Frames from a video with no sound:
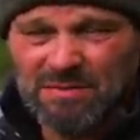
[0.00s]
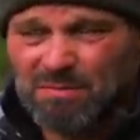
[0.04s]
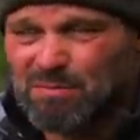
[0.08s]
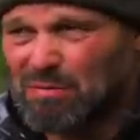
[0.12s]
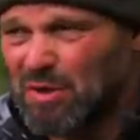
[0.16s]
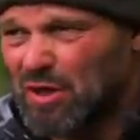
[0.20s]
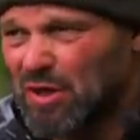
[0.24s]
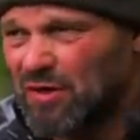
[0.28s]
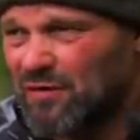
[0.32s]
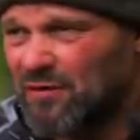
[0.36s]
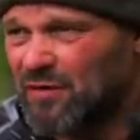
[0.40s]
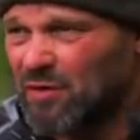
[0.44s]

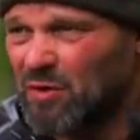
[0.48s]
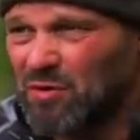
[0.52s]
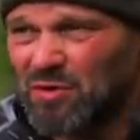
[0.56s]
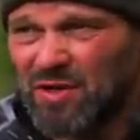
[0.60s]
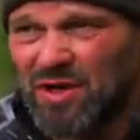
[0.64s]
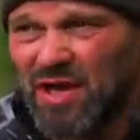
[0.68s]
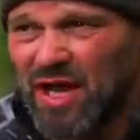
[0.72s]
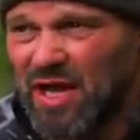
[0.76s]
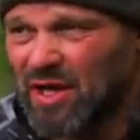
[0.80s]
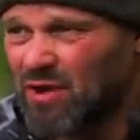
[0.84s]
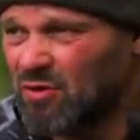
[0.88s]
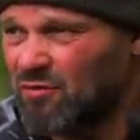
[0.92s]
Burfield
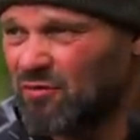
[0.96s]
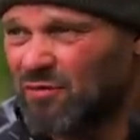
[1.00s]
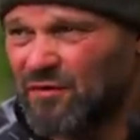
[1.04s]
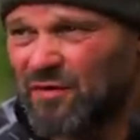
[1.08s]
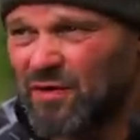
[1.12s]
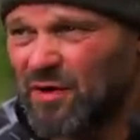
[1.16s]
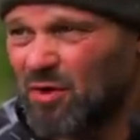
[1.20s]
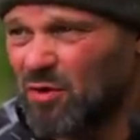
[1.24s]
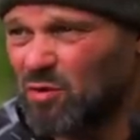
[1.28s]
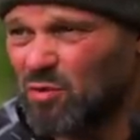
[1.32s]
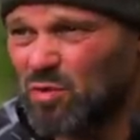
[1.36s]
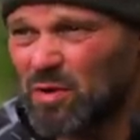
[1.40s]
and
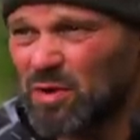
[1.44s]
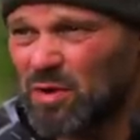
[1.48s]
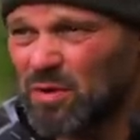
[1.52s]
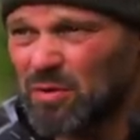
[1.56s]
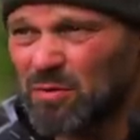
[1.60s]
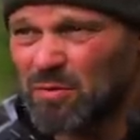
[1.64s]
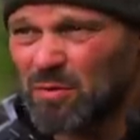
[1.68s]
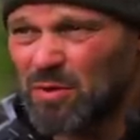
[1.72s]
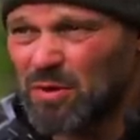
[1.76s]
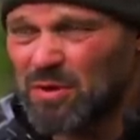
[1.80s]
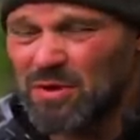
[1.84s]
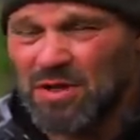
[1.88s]
Englefield
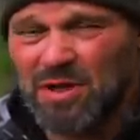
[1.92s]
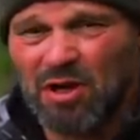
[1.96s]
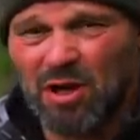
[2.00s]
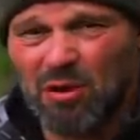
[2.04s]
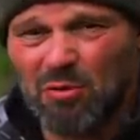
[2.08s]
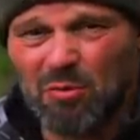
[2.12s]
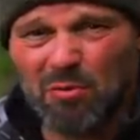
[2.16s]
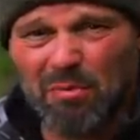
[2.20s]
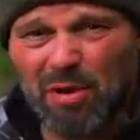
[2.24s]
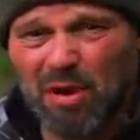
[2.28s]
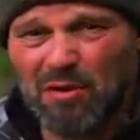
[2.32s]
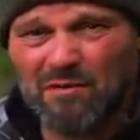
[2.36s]
were, you
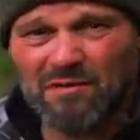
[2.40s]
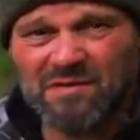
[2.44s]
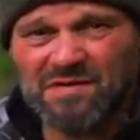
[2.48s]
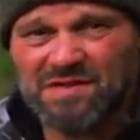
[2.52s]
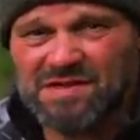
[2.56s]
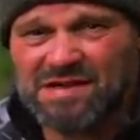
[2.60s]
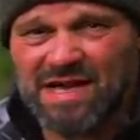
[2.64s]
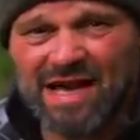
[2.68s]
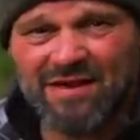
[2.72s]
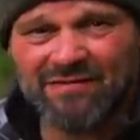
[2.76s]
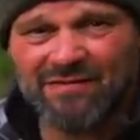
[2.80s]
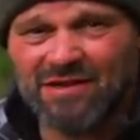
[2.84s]
know, both
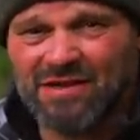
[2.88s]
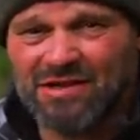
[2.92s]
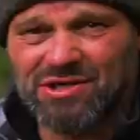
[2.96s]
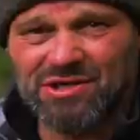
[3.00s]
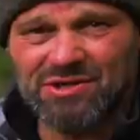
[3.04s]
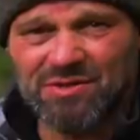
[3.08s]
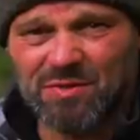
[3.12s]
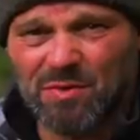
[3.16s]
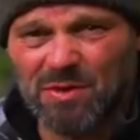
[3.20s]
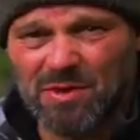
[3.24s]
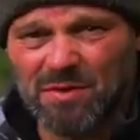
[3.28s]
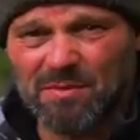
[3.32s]

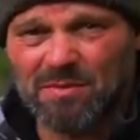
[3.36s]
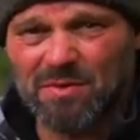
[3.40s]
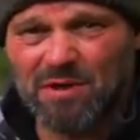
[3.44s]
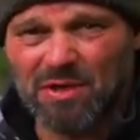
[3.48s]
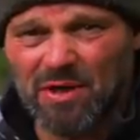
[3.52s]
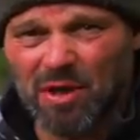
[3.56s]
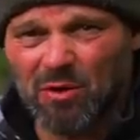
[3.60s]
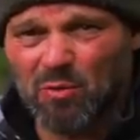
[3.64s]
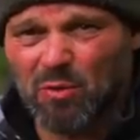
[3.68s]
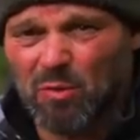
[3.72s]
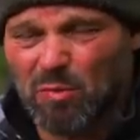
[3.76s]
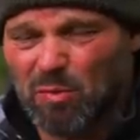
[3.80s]
savage. We
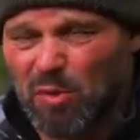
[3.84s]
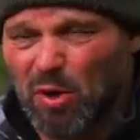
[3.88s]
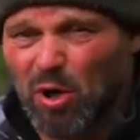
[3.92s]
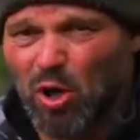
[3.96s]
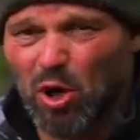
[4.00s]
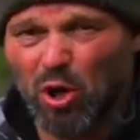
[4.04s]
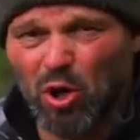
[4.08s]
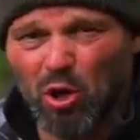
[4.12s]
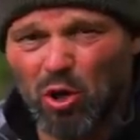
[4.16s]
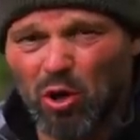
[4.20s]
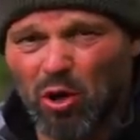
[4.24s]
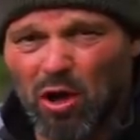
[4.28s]
put
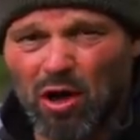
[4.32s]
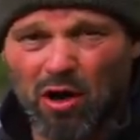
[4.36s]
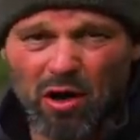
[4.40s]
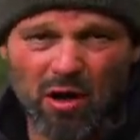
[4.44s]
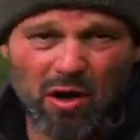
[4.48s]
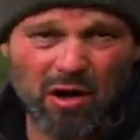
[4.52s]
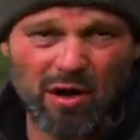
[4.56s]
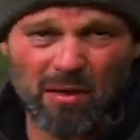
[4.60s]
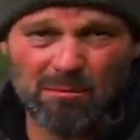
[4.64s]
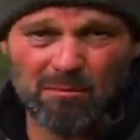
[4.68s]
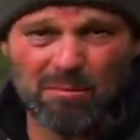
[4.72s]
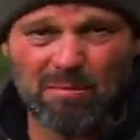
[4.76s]
a
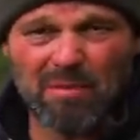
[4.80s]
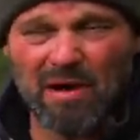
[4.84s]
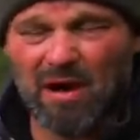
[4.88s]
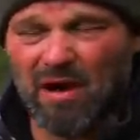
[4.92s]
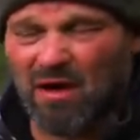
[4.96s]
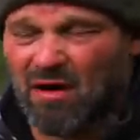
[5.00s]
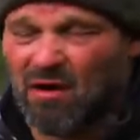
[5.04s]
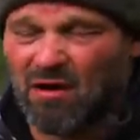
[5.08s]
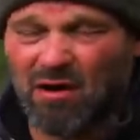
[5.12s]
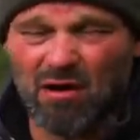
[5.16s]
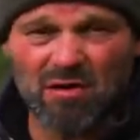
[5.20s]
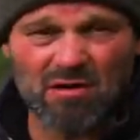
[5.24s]
lot
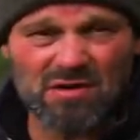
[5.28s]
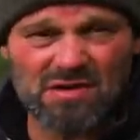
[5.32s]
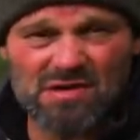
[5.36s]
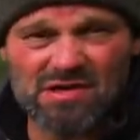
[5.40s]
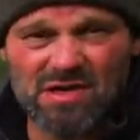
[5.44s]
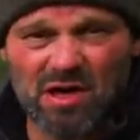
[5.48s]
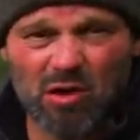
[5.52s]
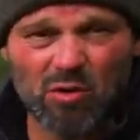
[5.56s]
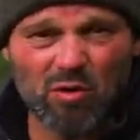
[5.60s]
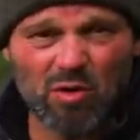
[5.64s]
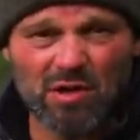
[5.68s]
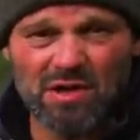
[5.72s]
of heart and
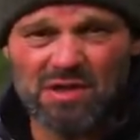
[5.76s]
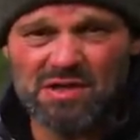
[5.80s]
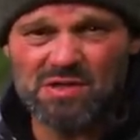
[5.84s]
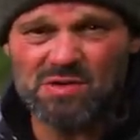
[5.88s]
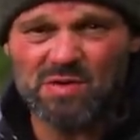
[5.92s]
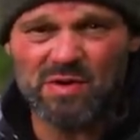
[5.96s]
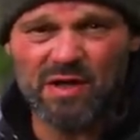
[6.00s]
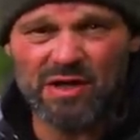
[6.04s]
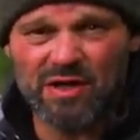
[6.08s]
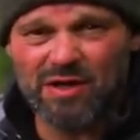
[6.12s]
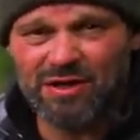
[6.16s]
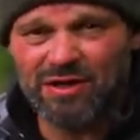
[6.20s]
soul
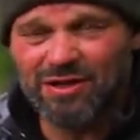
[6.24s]
into it.